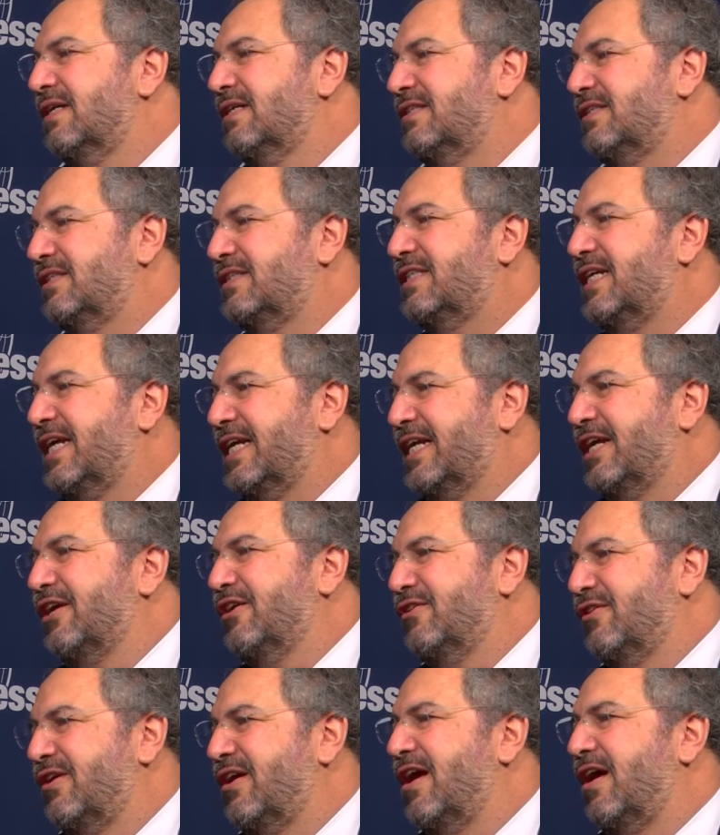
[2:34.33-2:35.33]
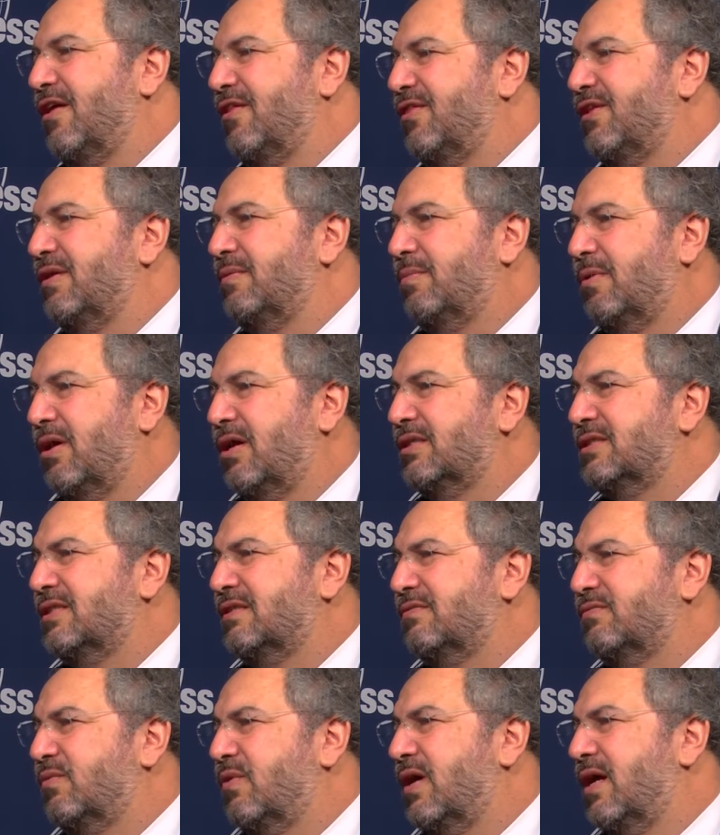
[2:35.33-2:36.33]
to take care of their health in a
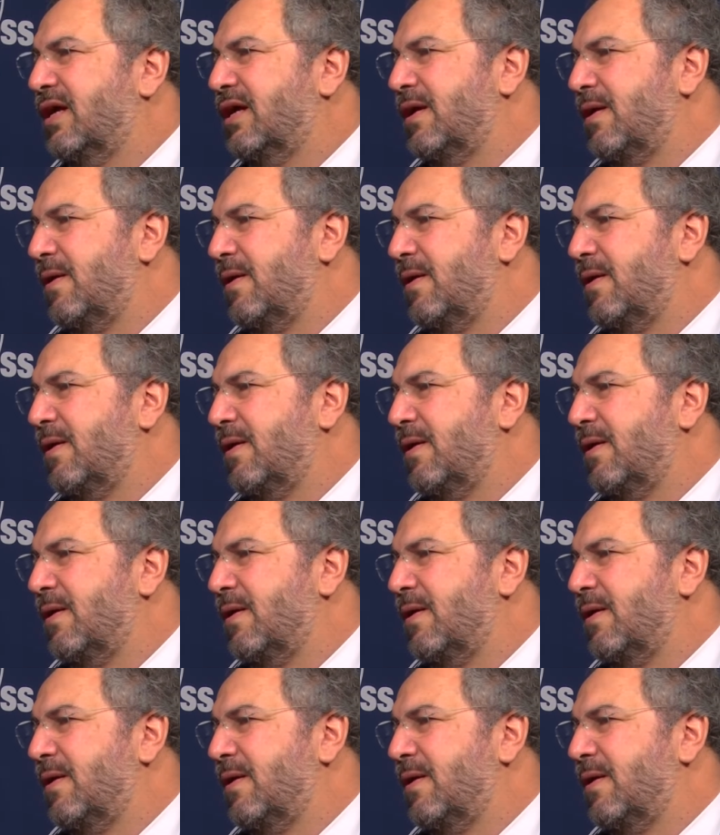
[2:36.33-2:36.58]
positive way.